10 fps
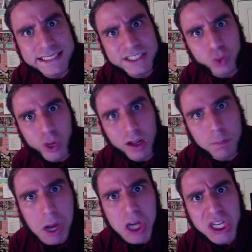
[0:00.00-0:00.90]
straight
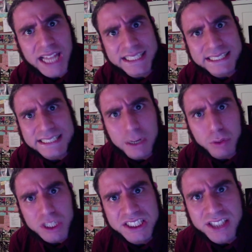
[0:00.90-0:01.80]
up
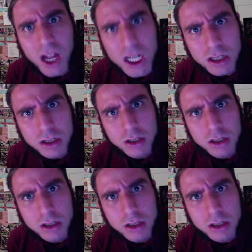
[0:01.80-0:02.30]
unnecessary, son!